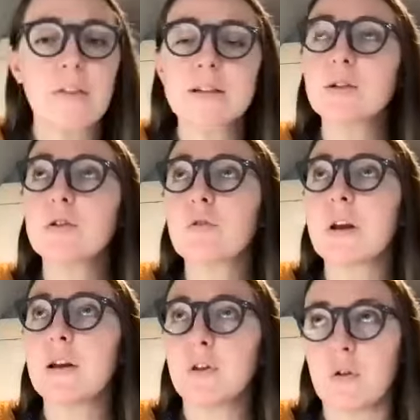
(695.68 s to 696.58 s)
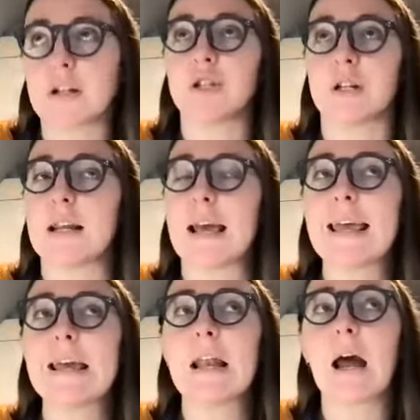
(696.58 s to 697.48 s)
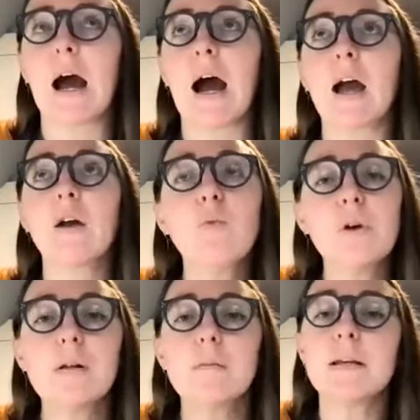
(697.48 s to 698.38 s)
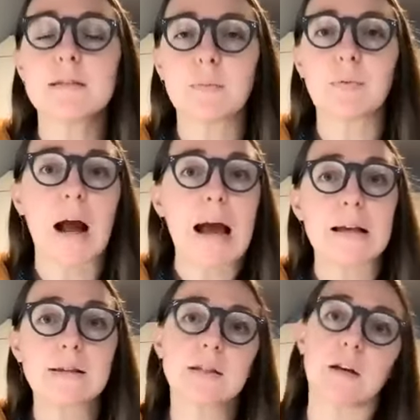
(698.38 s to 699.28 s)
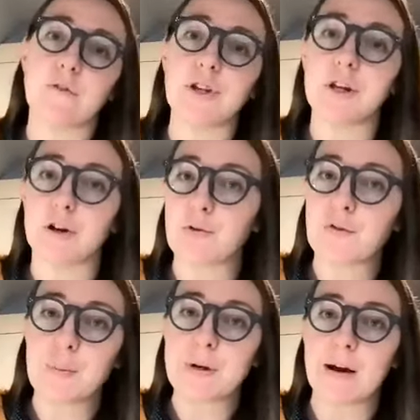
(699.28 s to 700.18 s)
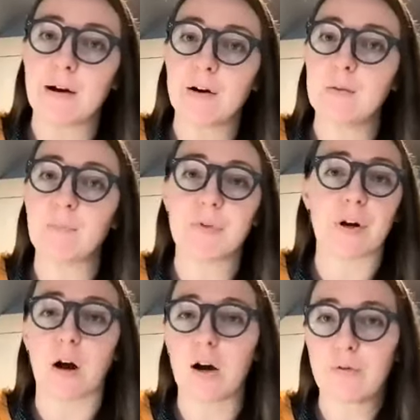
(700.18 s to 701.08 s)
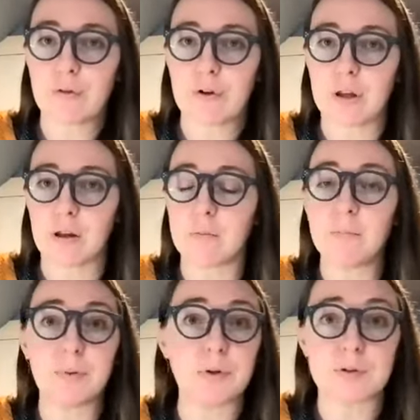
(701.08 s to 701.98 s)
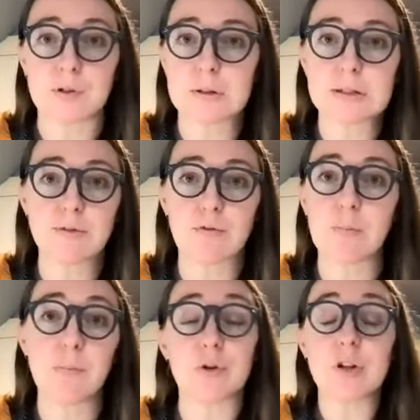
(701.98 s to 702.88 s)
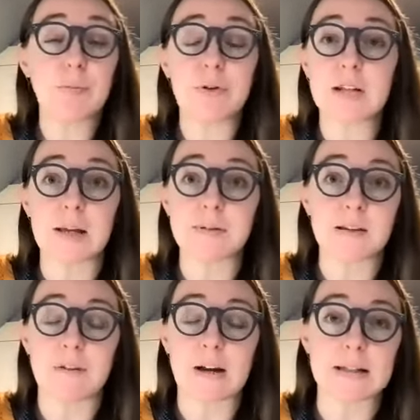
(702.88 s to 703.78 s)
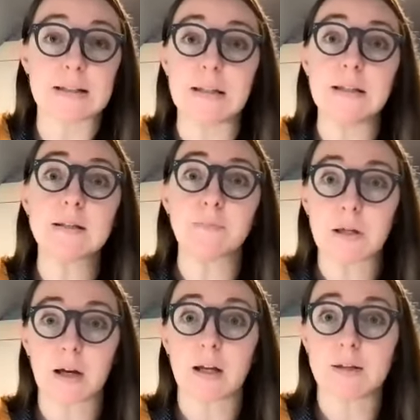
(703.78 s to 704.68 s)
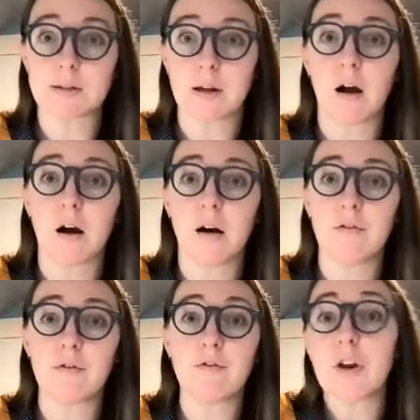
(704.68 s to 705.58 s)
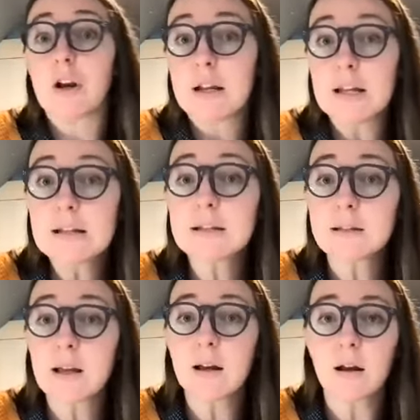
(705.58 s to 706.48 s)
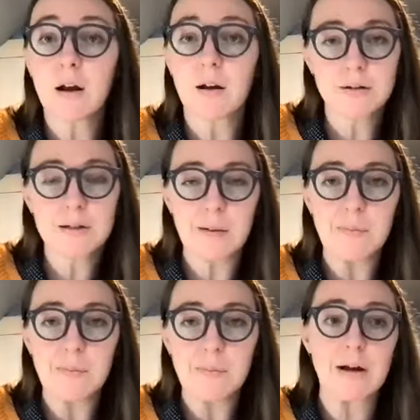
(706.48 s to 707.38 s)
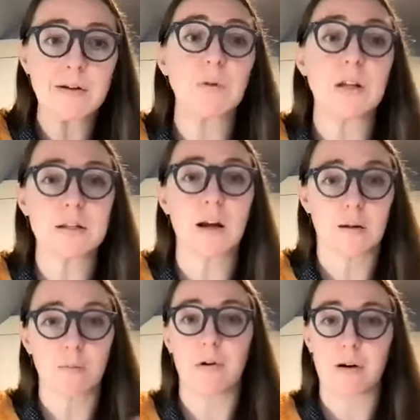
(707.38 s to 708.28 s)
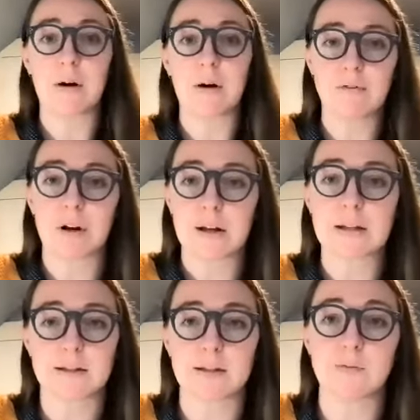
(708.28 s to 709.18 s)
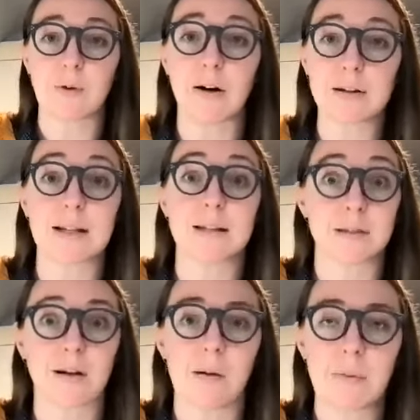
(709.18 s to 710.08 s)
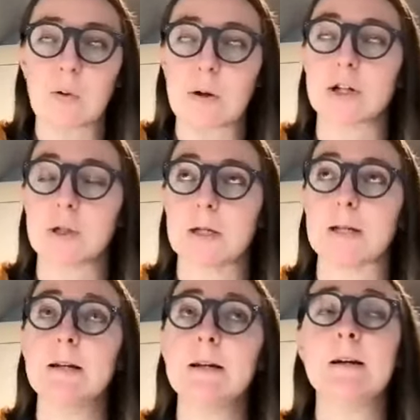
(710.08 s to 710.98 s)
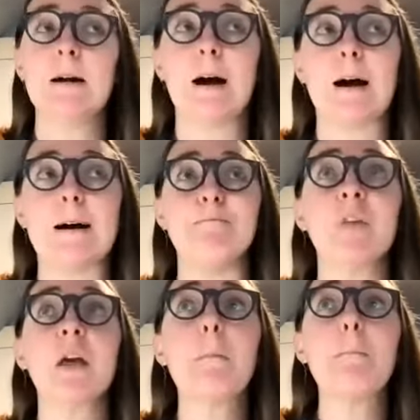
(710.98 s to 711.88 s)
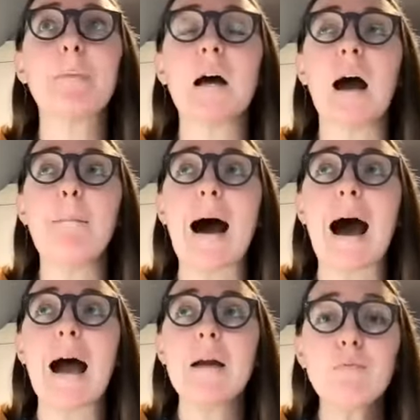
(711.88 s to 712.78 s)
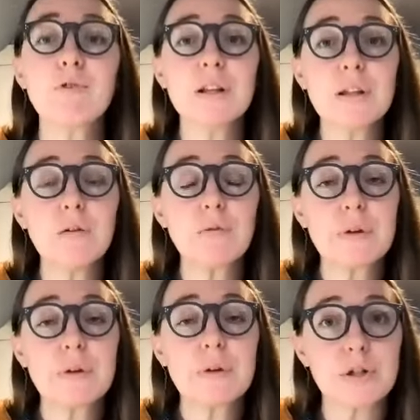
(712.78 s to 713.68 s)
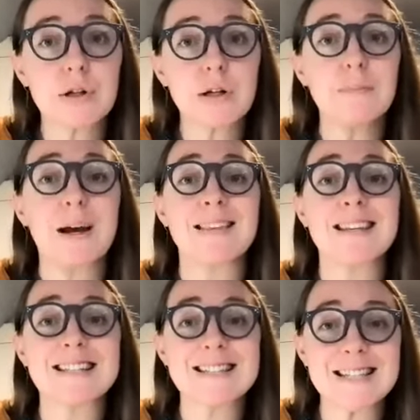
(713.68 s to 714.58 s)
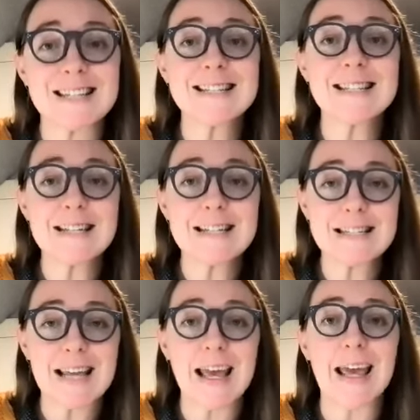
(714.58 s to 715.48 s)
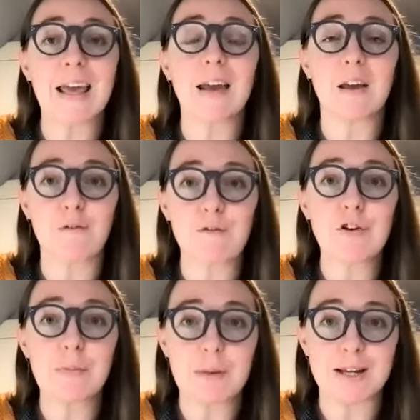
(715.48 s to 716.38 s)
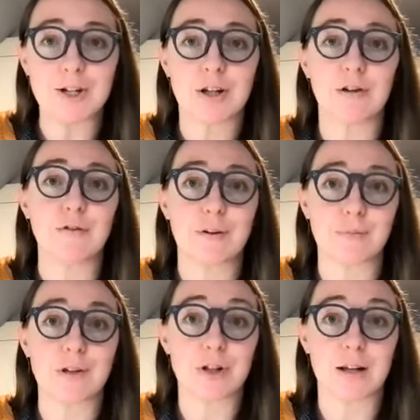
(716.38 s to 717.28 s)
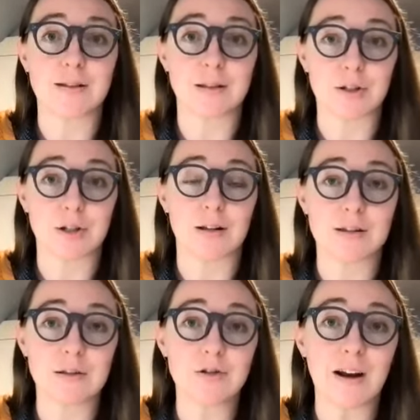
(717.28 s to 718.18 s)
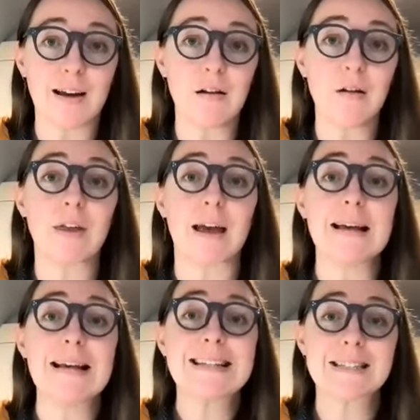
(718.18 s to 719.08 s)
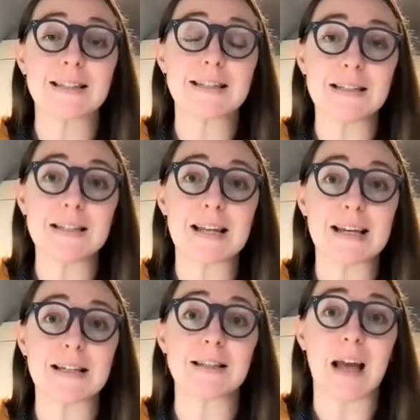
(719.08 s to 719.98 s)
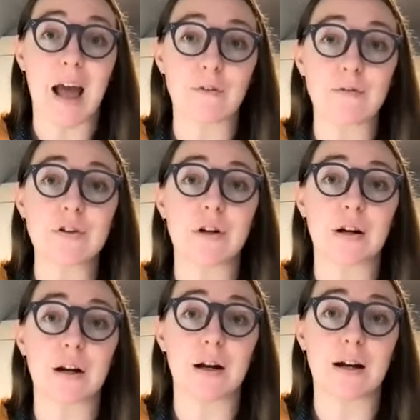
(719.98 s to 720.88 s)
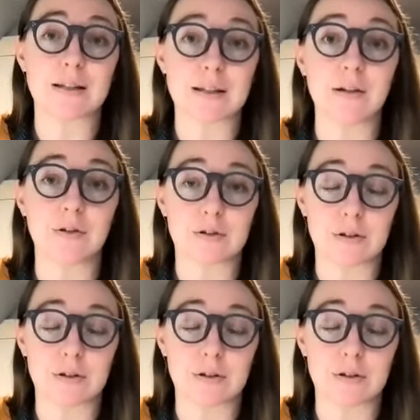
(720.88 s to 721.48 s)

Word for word: that's a great question. And I wouldn't be surprised if a year from now they're offering boosters for multiple types of vaccines because of variants that are coming around. And we can talk more about variants as well, because that's a common question. Mm-hmm. Um, but I'm really reassured by the 60 day information from the Johnson Johnson trial that 60 days after a single